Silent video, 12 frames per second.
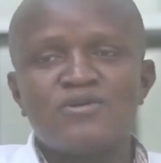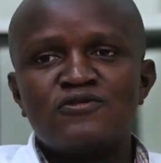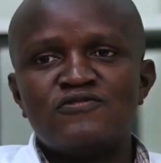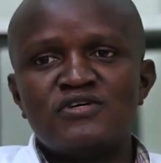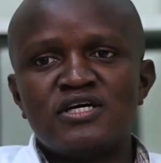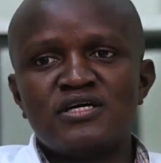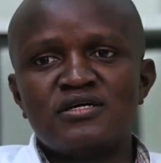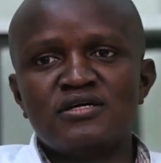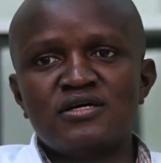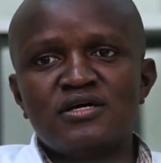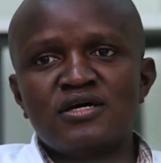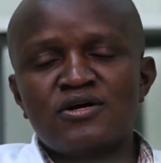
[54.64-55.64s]
lack of a
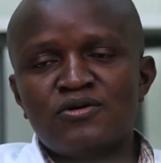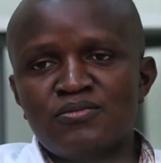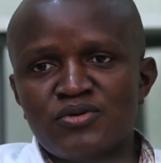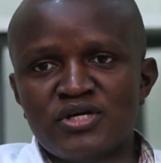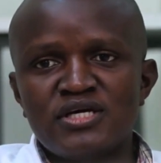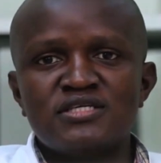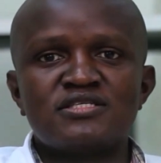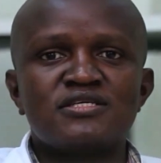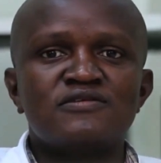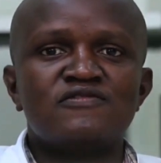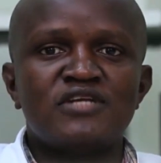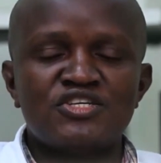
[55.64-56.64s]

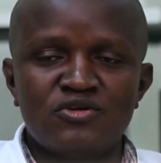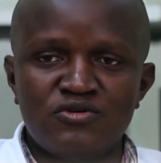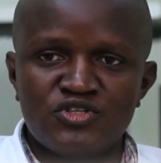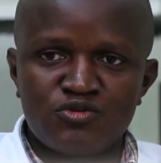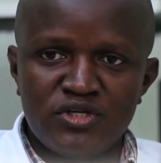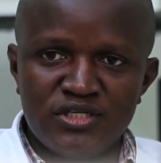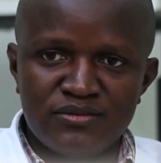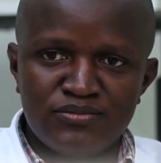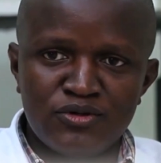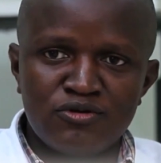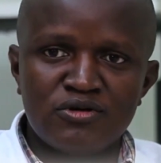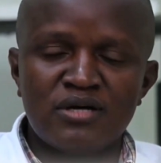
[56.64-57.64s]
comprehensive national
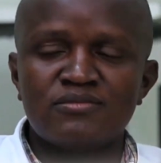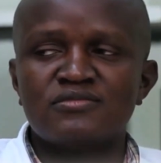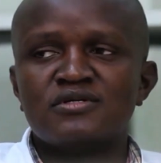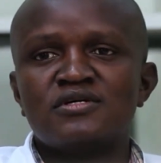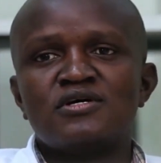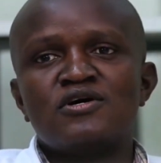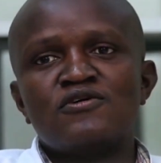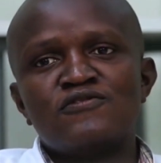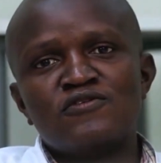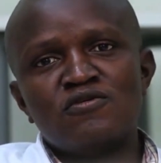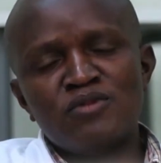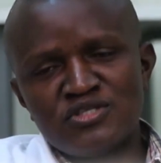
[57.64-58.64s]
screening program
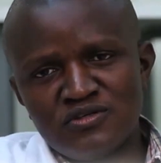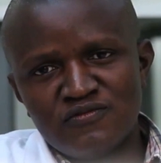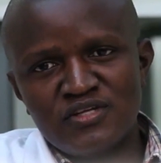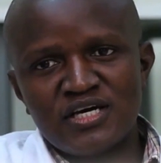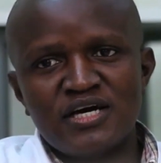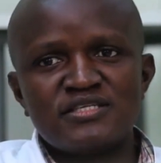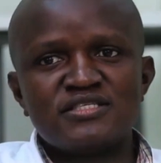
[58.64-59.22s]
for most of the